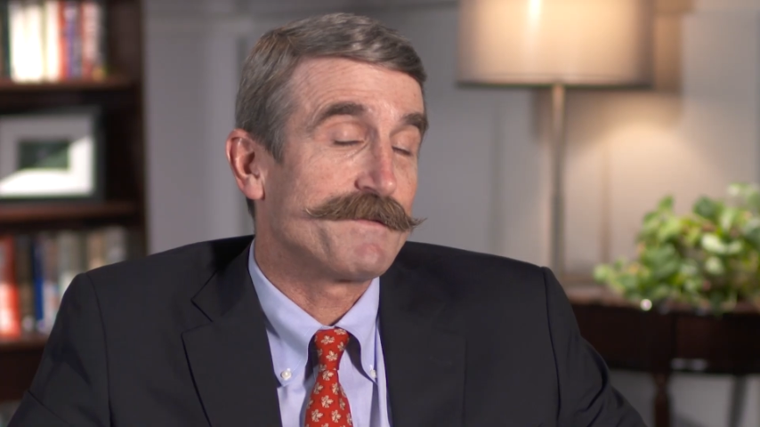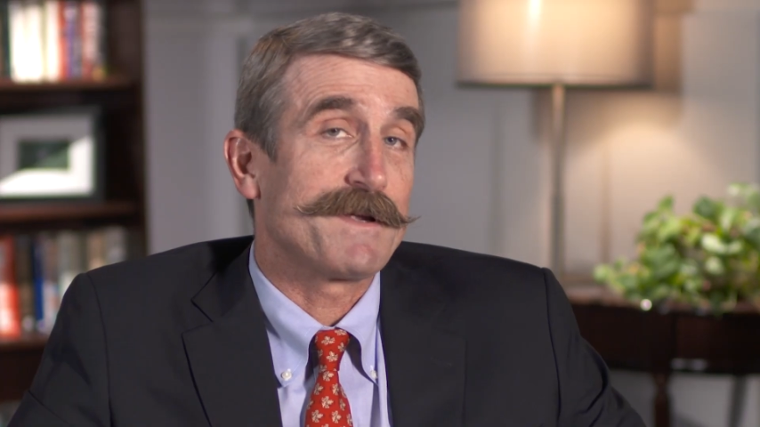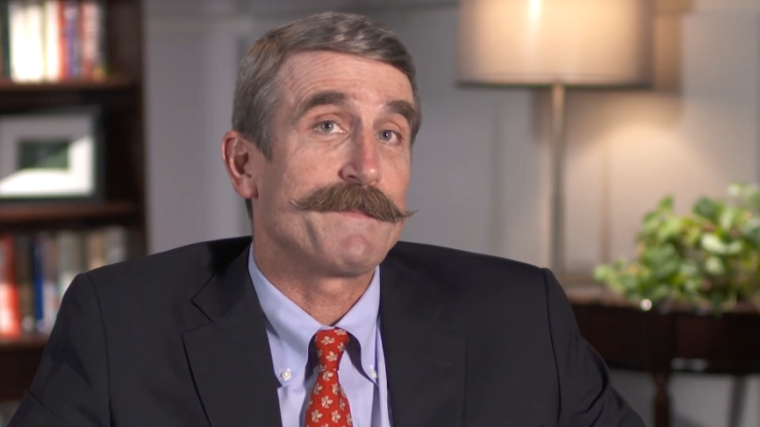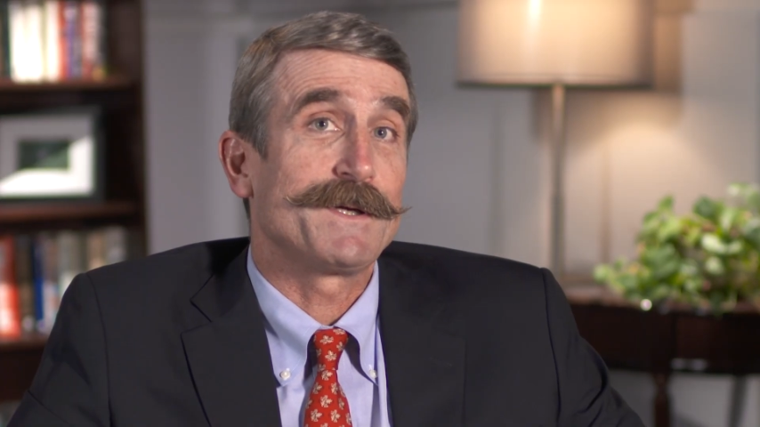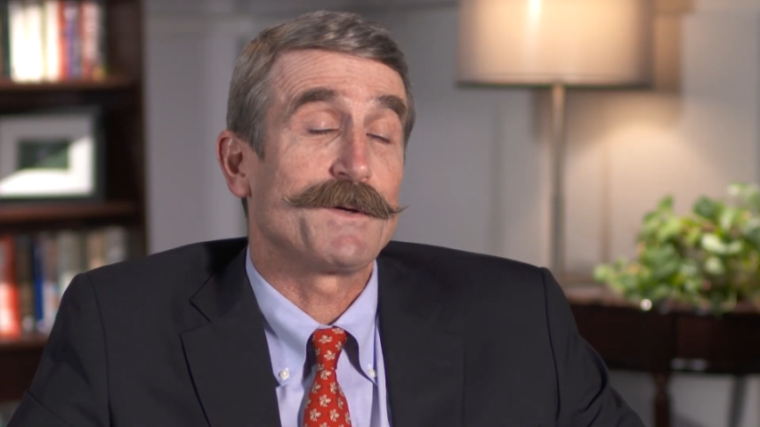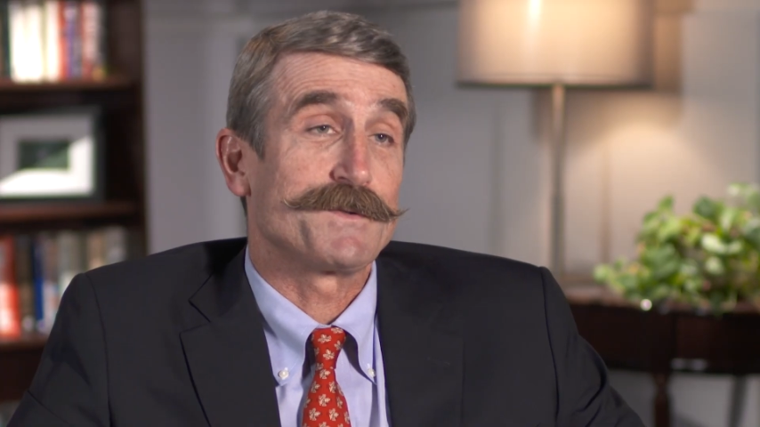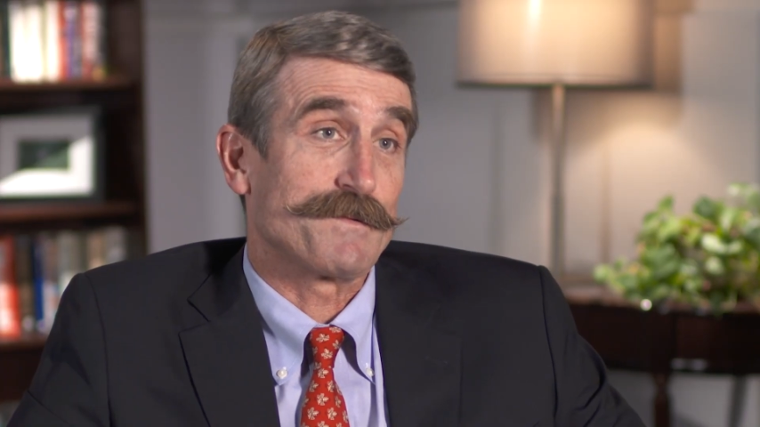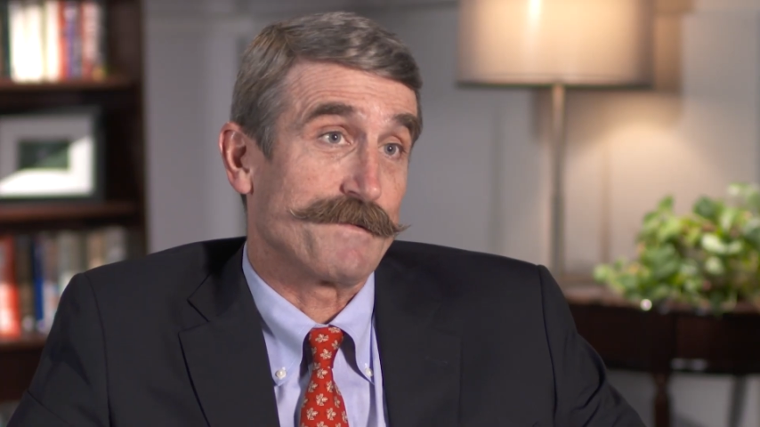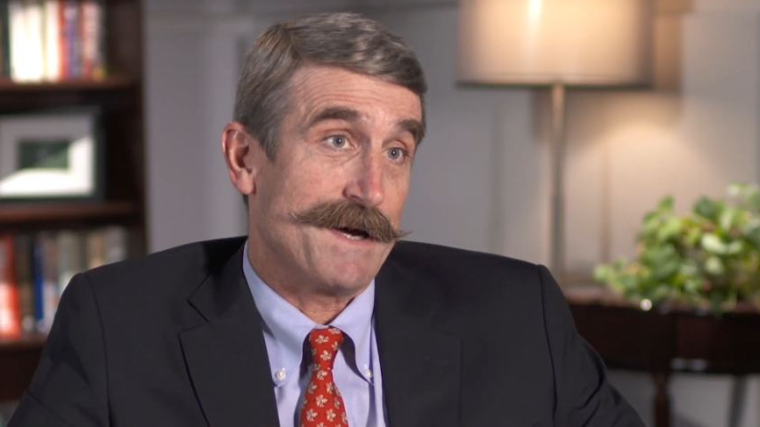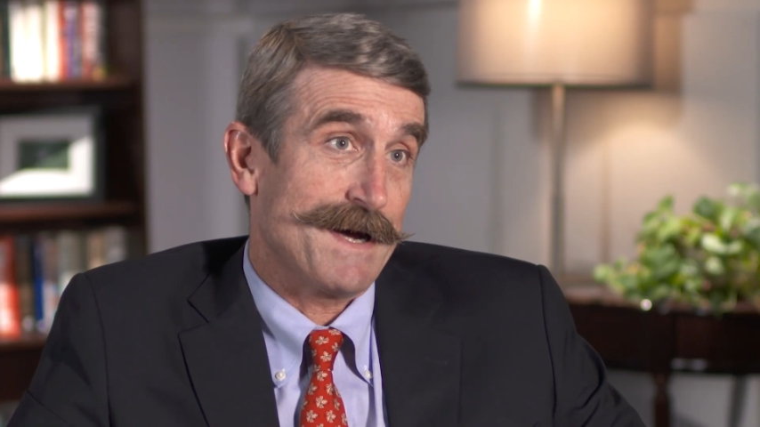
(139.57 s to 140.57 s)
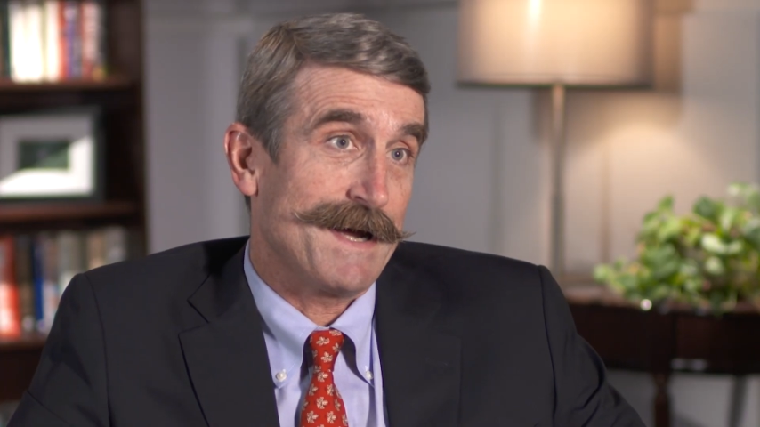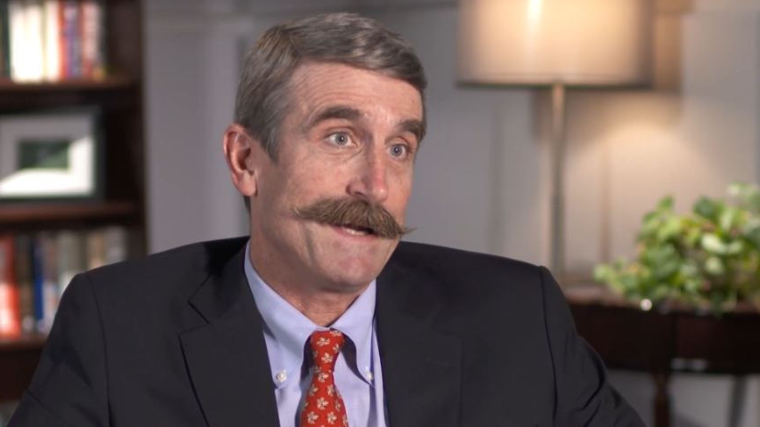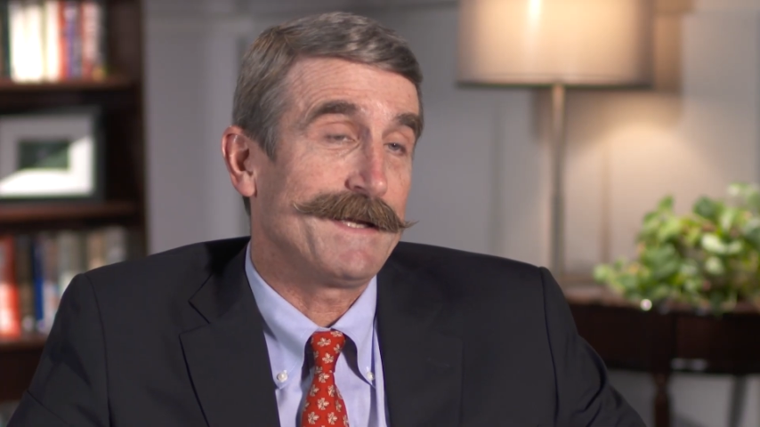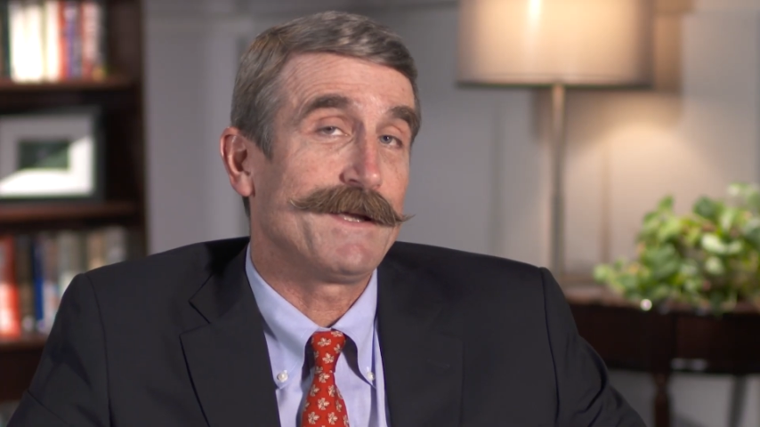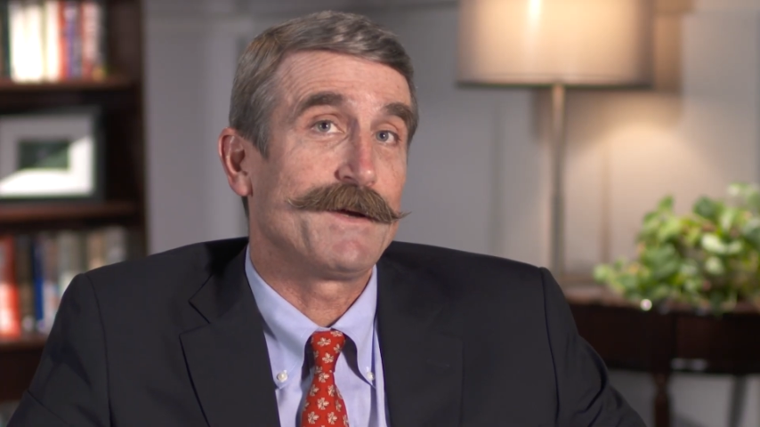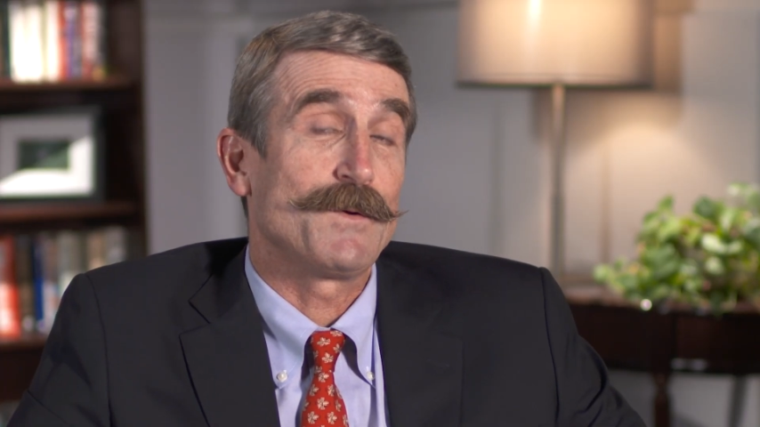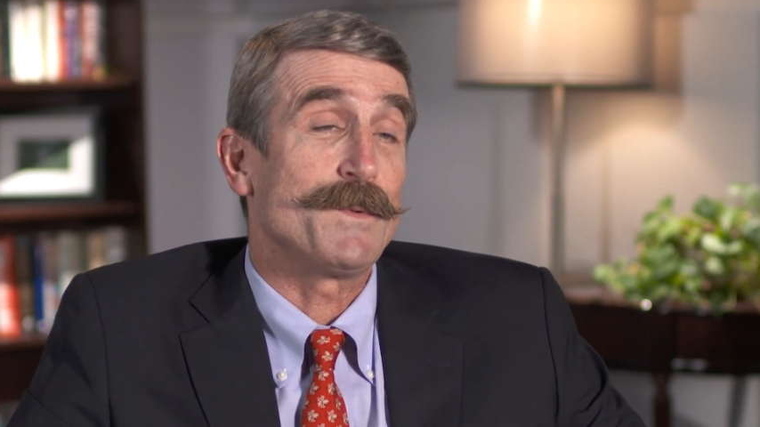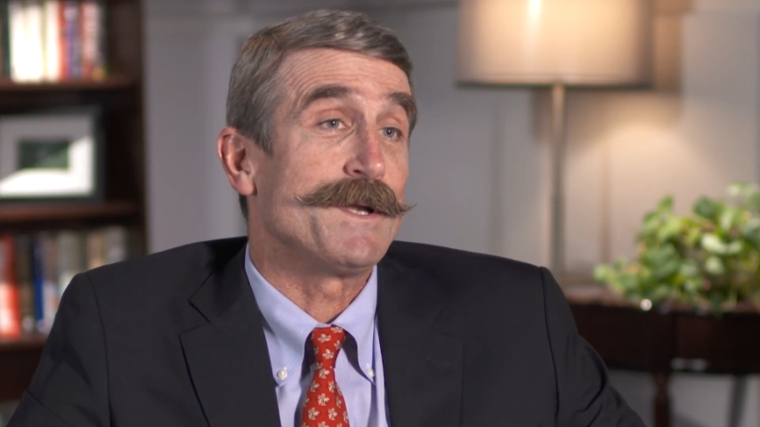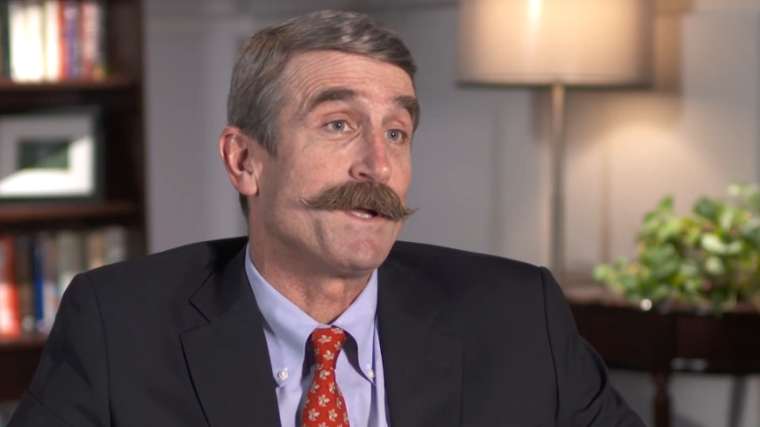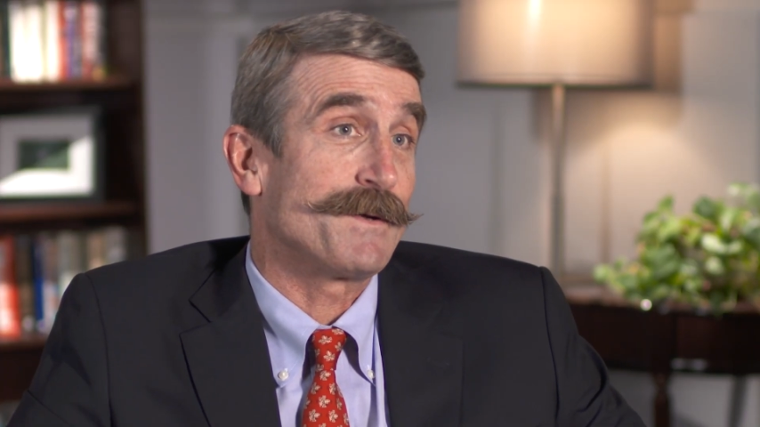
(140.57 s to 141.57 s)
If something goes awry,
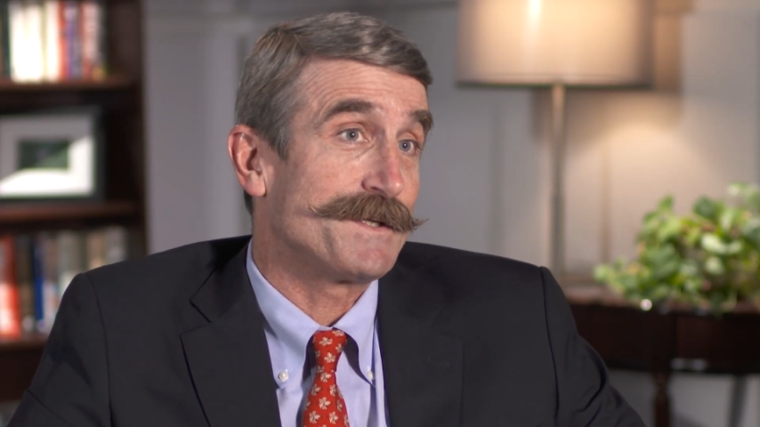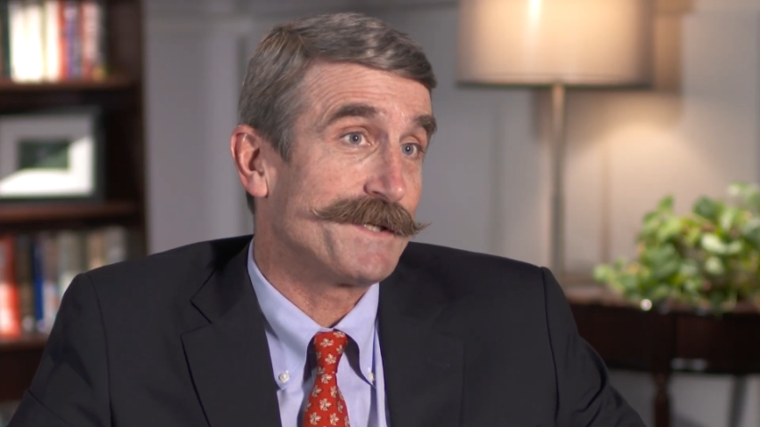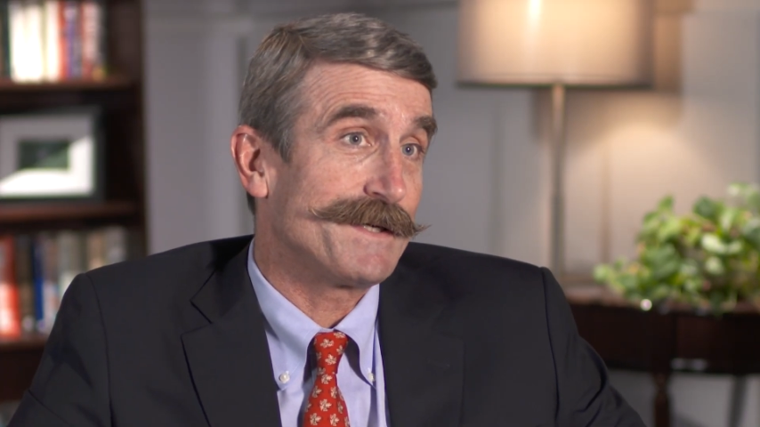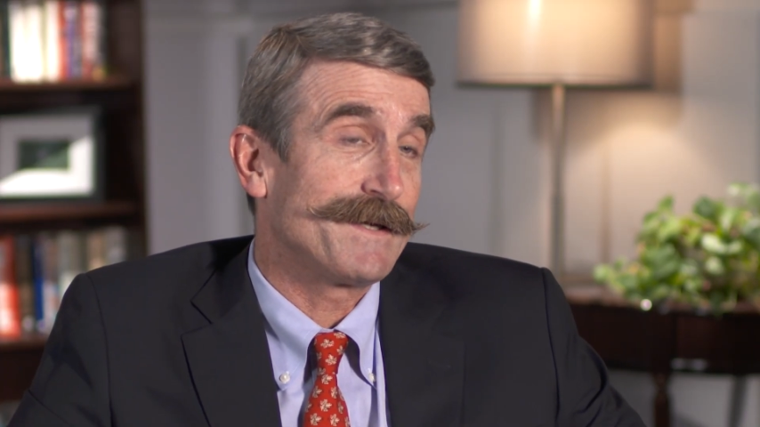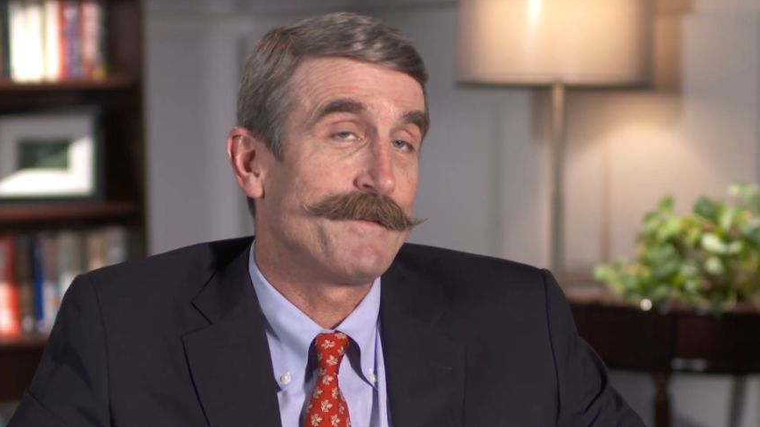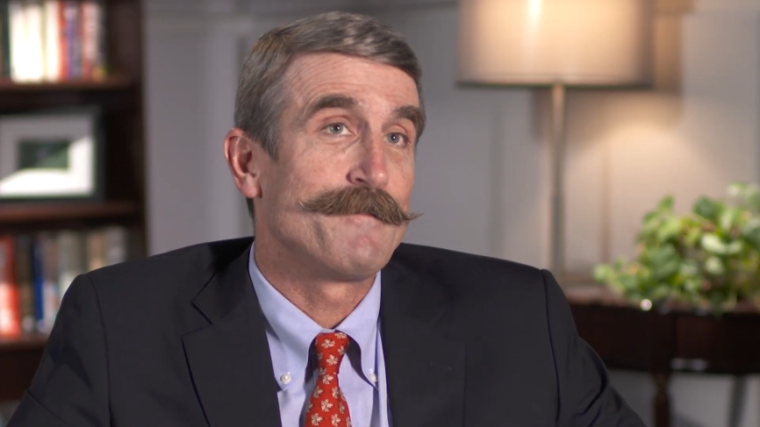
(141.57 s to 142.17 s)
we notice it.